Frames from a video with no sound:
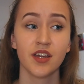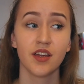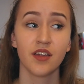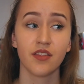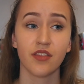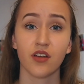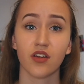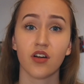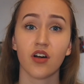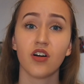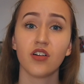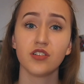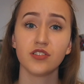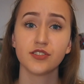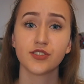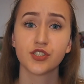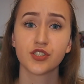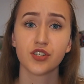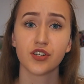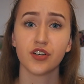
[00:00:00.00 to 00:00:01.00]
the
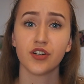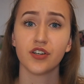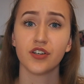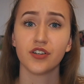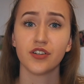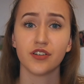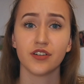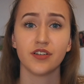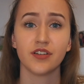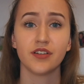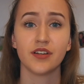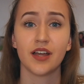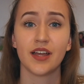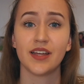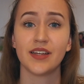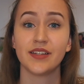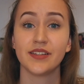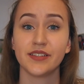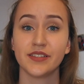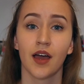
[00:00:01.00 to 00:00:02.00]
culture
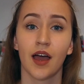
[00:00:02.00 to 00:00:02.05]
and